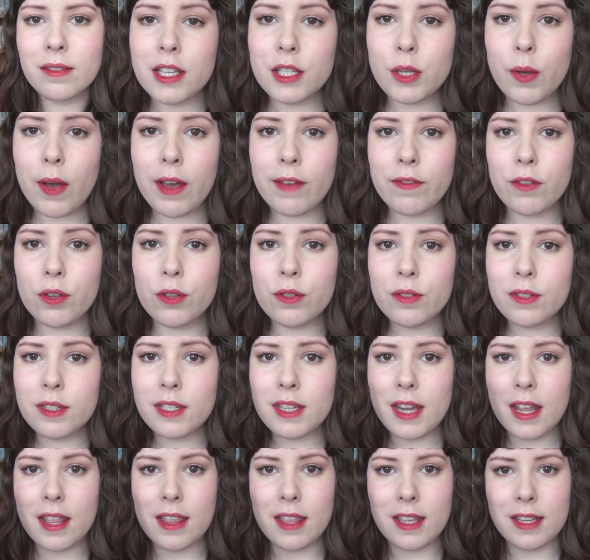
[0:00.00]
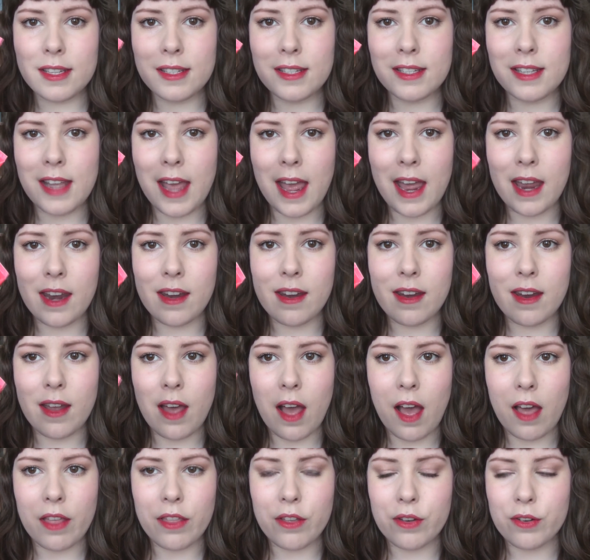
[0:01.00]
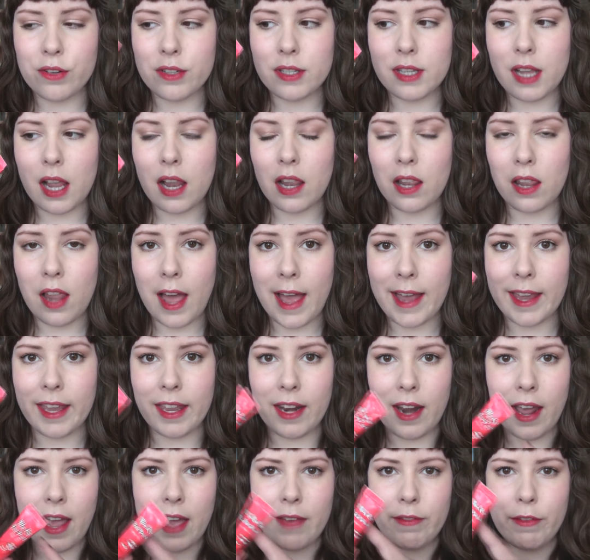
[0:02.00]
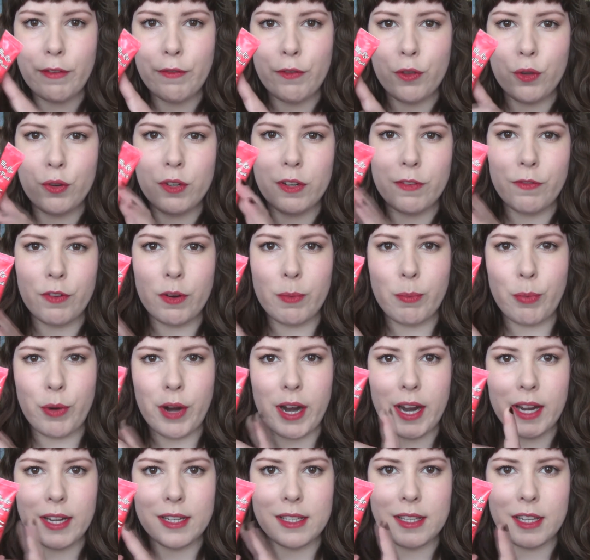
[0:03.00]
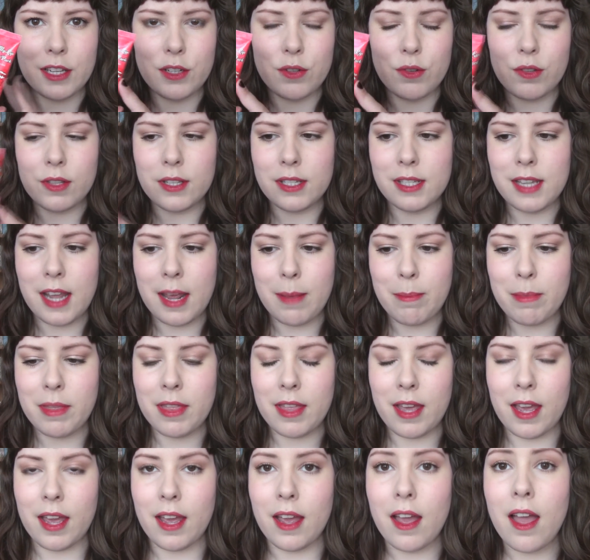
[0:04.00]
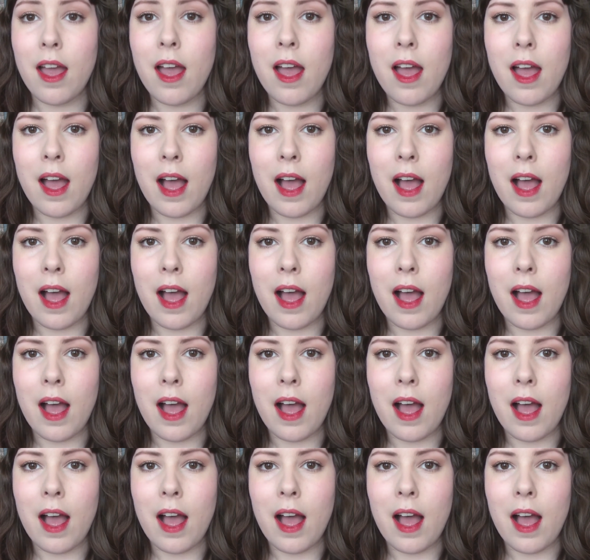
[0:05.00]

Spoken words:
So I've used this and others like it. I have a few different brands that do the same thing